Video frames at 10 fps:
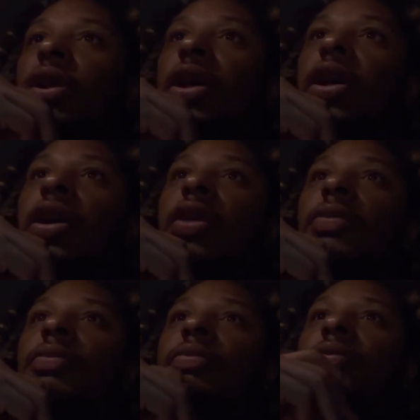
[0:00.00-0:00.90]
A
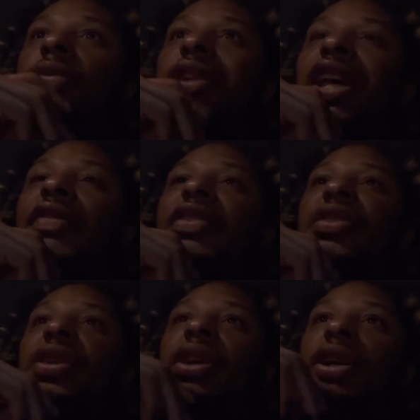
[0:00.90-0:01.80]
Navy
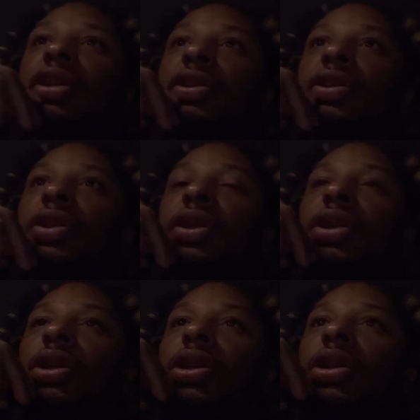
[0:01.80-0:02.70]
son,
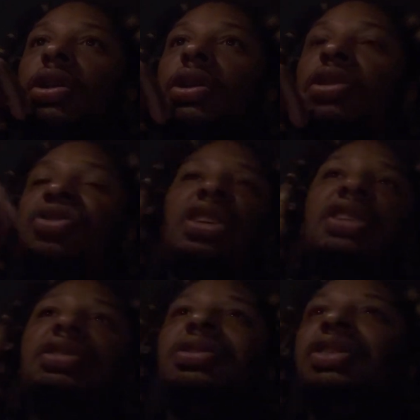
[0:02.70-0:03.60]

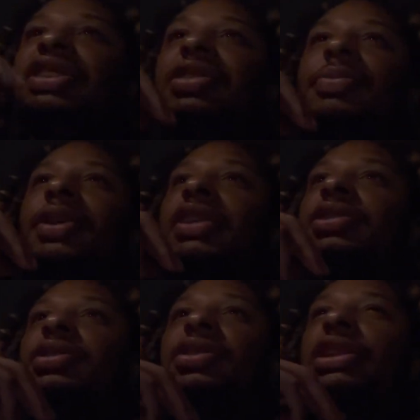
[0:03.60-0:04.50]
just to
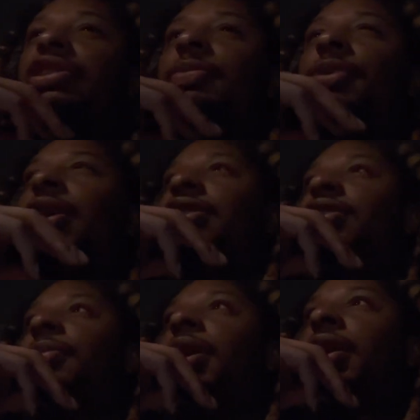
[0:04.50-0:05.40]
bless
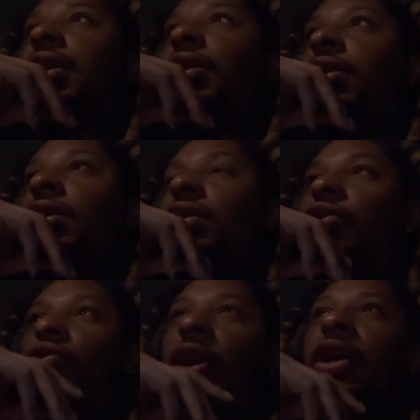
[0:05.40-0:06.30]
somebody
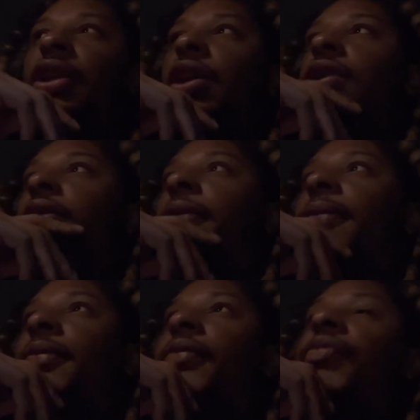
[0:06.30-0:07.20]
right now.
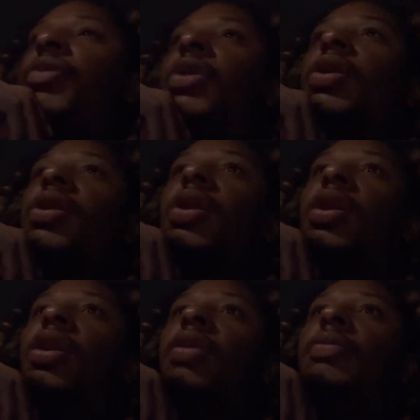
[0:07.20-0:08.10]

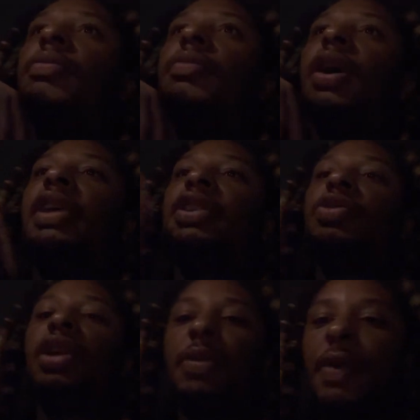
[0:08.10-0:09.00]
I like to
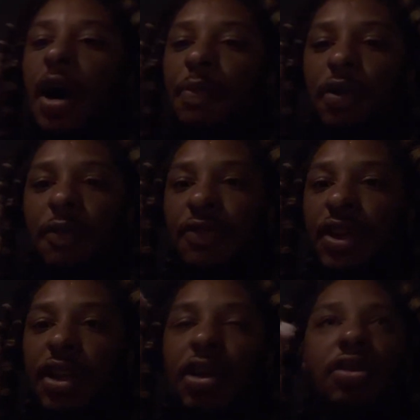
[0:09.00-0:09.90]
do these pop-up
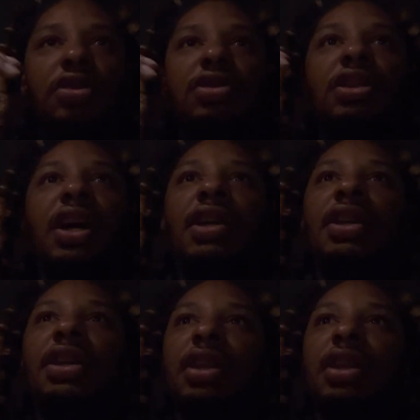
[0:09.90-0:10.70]
videos, and